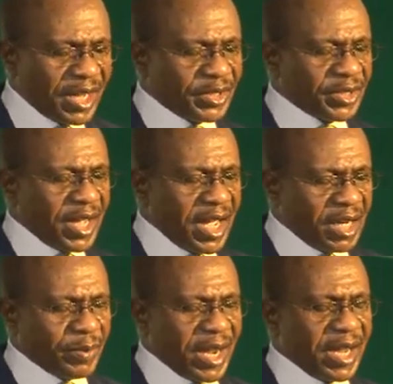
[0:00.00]
is held
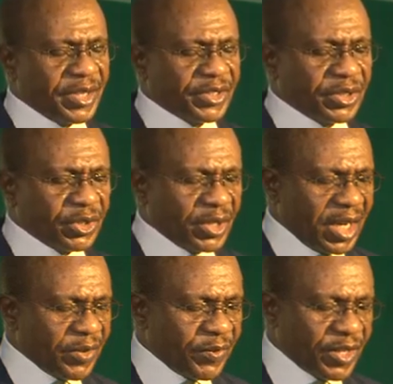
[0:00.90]
by institutional
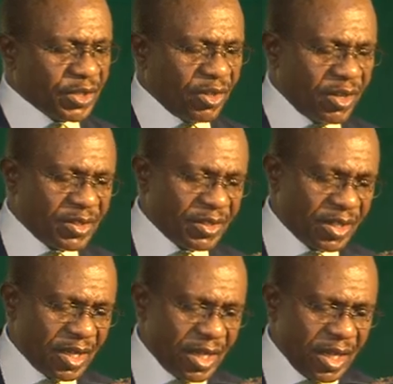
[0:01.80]
investors
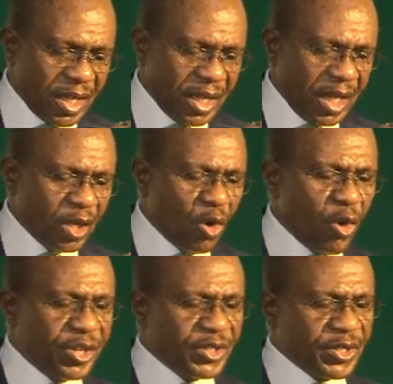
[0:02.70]
in
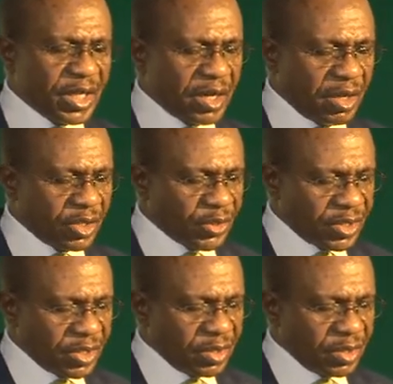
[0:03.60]
OECD countries,